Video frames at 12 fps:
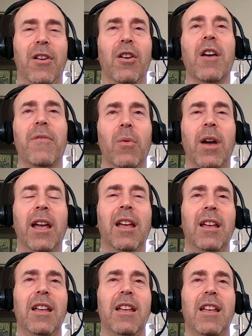enough away.
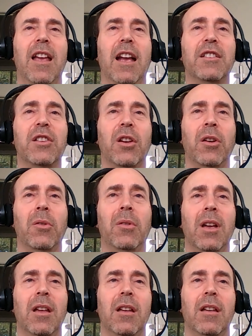And so
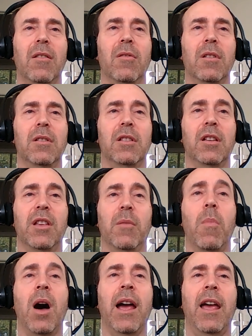to the
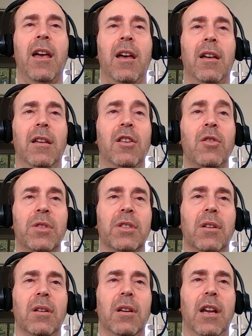Maya
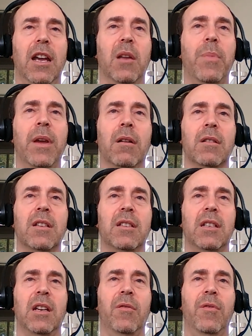user, it appears
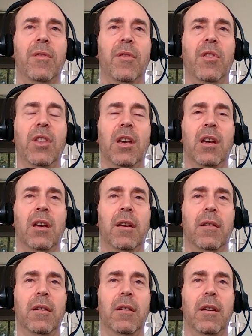as if
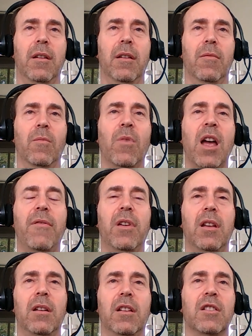the
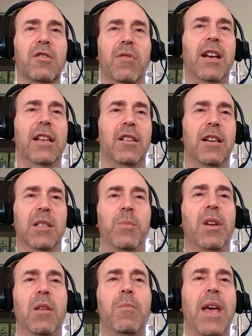Revit constraint engine has
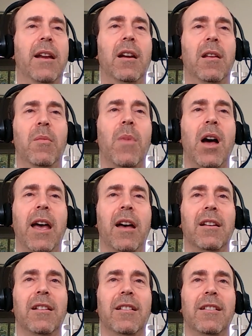been embedded in Maya.
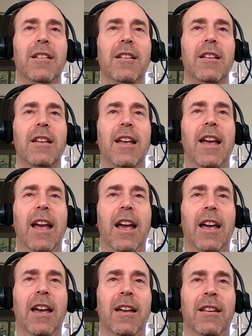
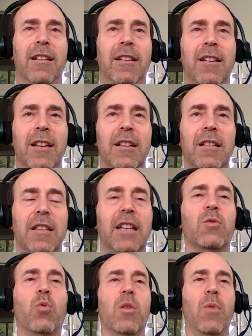And
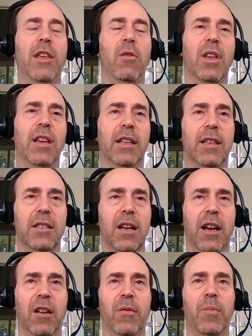that's one way you can get this
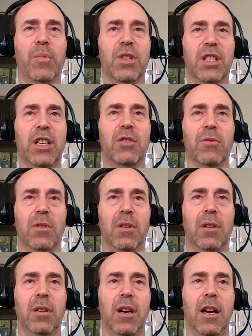kind of
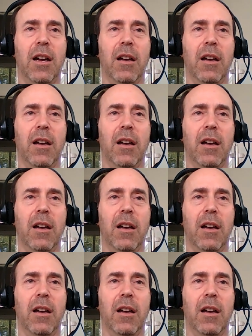procedural